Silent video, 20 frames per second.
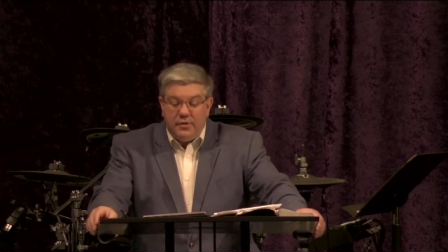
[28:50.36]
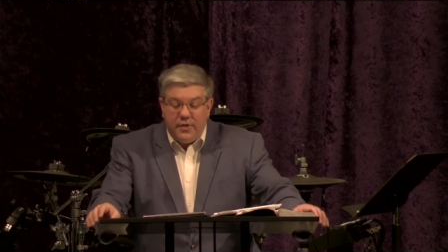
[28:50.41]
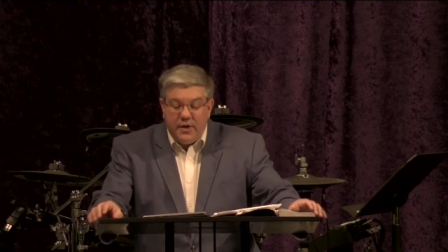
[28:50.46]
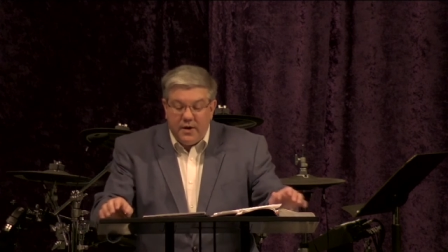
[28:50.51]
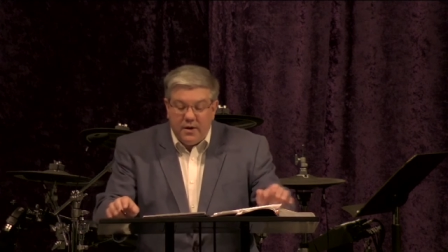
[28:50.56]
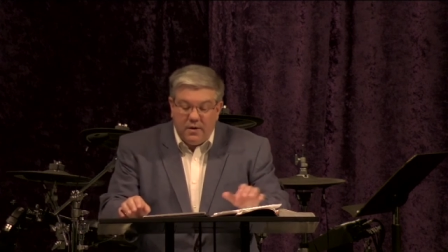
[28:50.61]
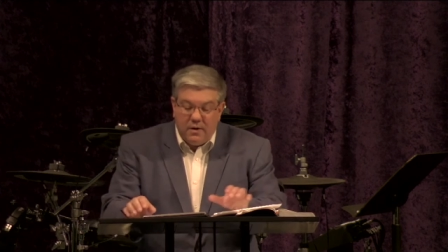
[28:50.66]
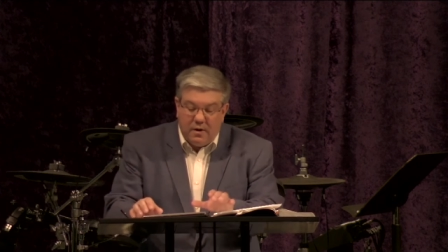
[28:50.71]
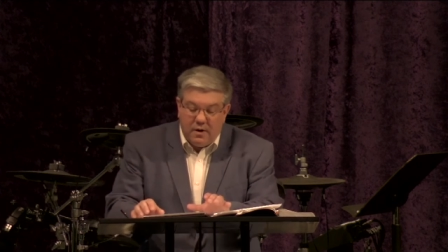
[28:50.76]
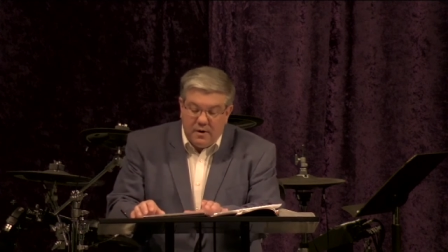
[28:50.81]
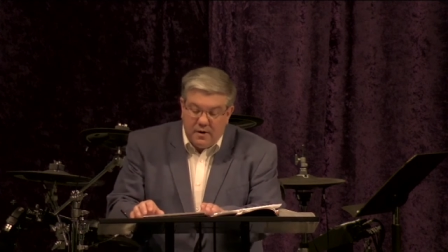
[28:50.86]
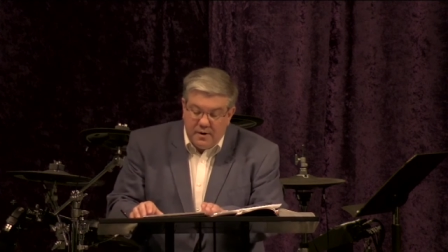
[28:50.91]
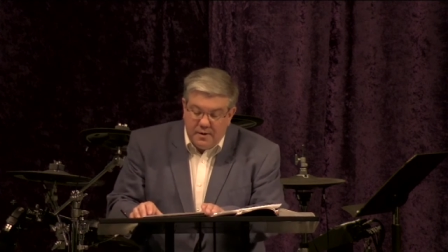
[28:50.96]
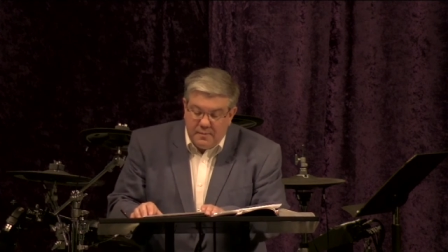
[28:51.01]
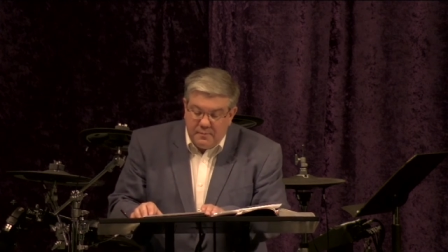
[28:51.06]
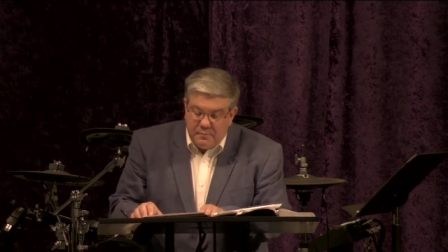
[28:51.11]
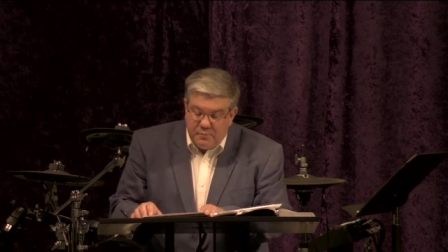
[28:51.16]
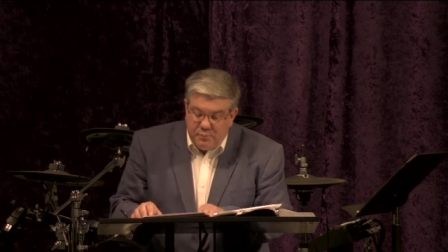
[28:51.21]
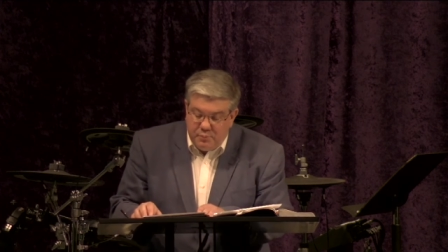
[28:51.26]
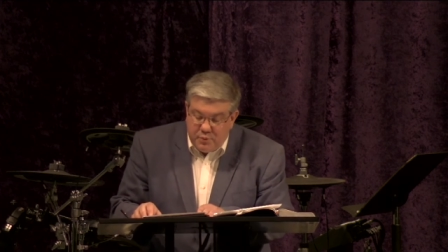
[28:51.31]
There
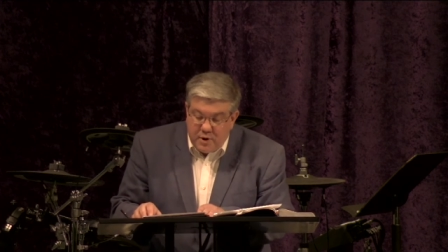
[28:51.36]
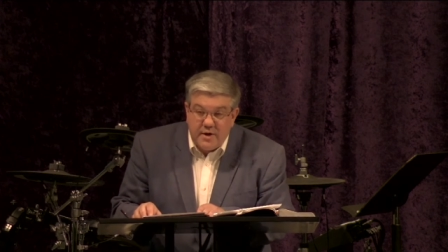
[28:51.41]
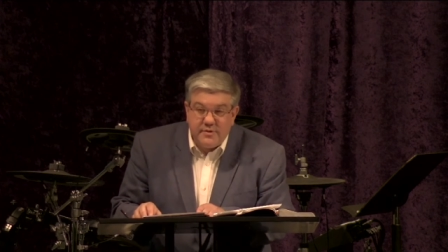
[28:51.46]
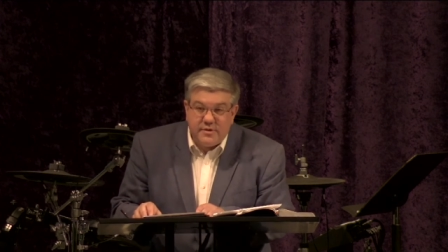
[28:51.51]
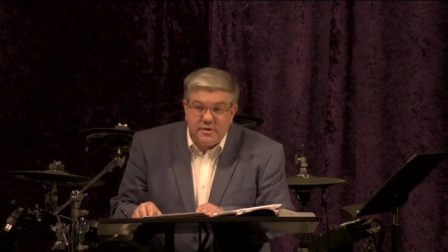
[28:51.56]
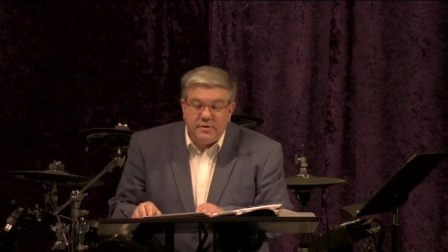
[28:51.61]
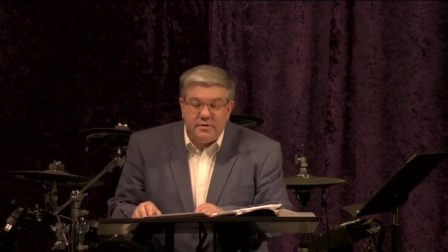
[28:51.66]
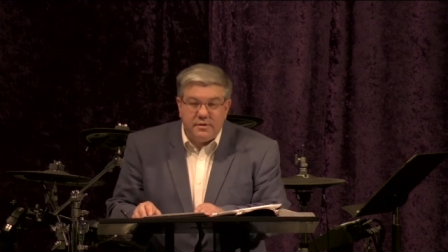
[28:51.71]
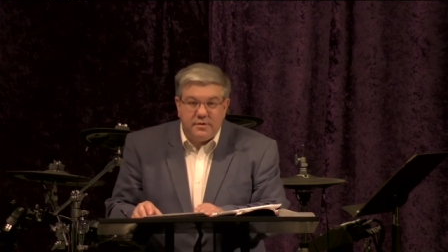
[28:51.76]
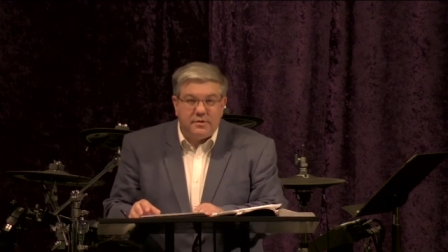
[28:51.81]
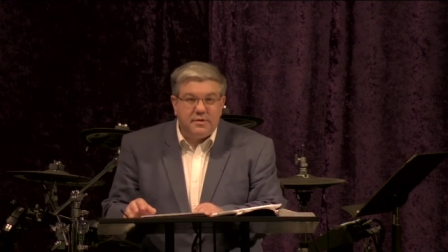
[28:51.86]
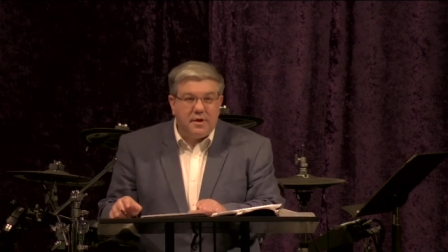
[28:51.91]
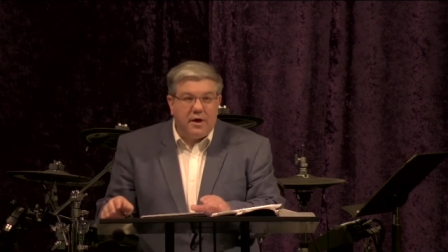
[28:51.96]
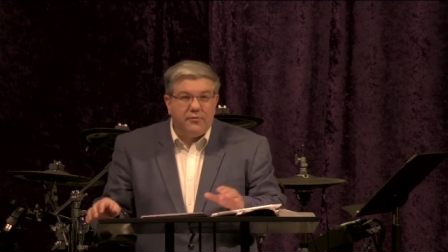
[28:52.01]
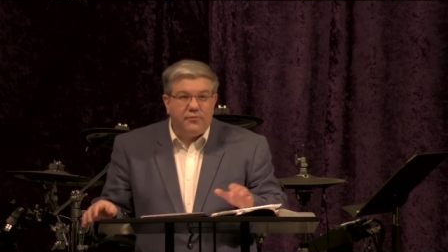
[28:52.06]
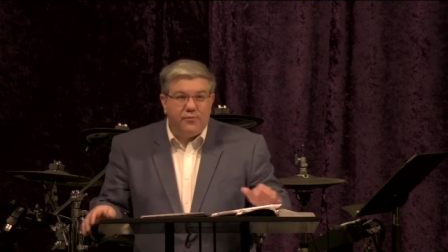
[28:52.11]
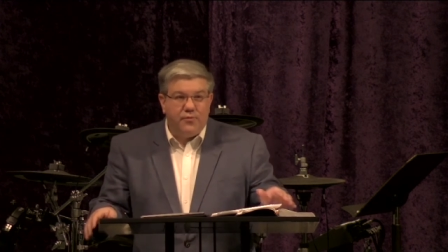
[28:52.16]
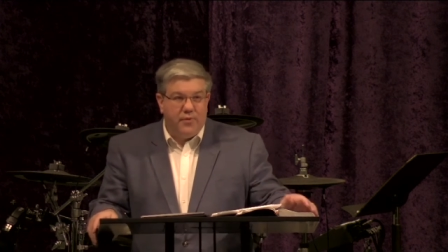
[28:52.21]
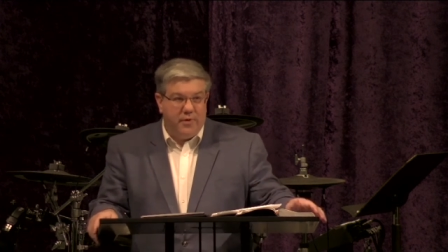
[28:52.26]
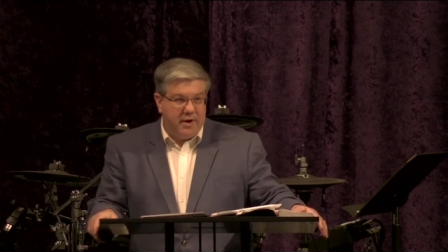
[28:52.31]
are present
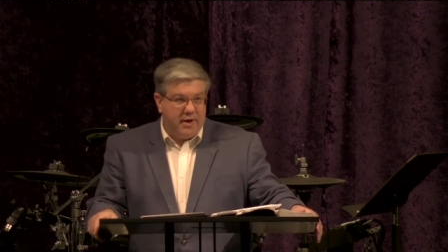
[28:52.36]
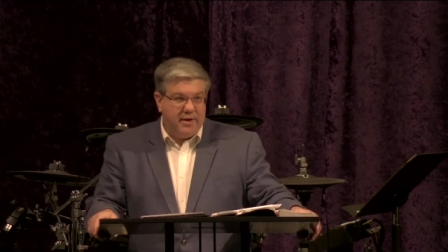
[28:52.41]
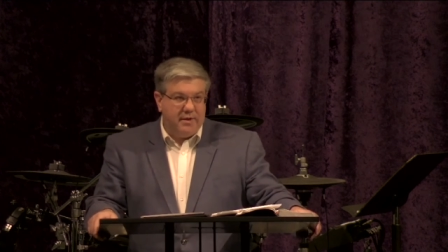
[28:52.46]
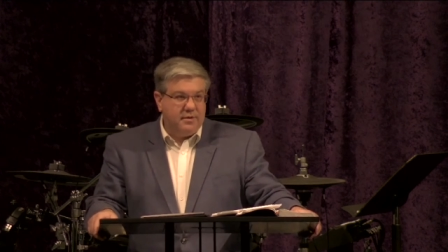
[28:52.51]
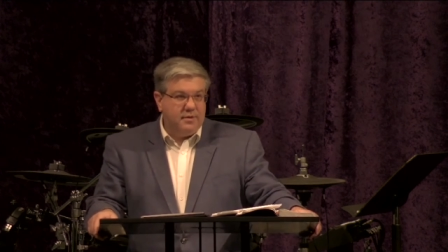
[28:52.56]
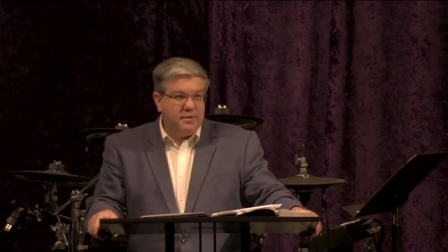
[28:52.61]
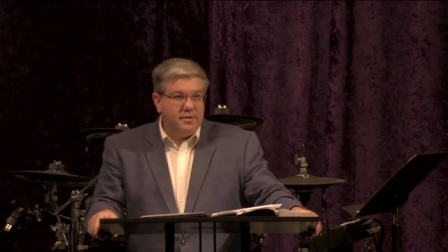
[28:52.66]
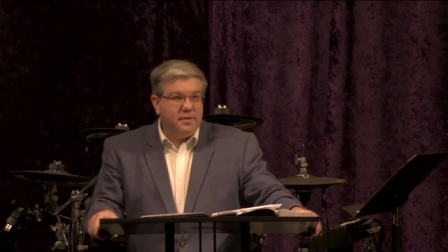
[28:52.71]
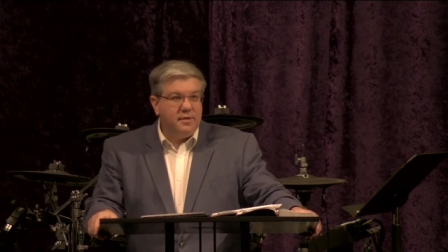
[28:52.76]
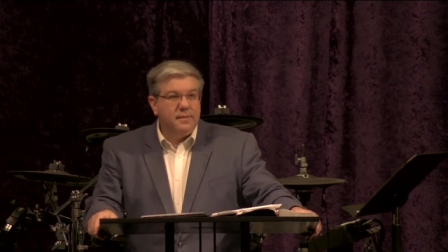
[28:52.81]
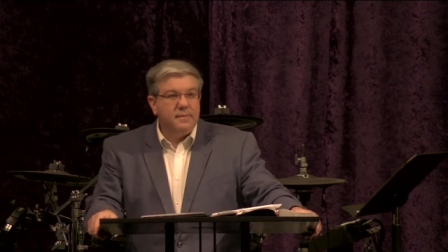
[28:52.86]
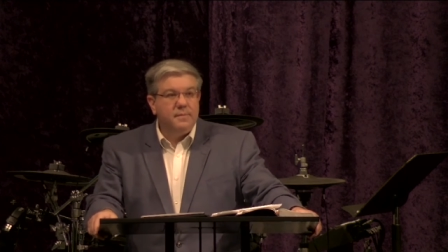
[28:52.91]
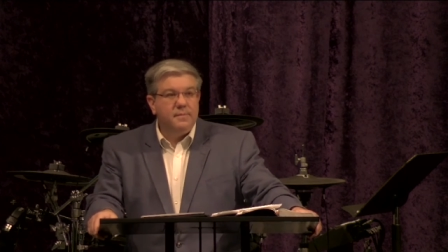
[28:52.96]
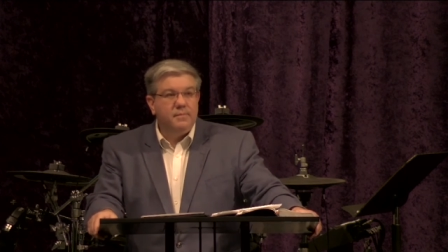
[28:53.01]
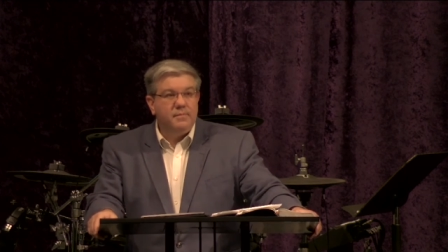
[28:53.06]
sufferings,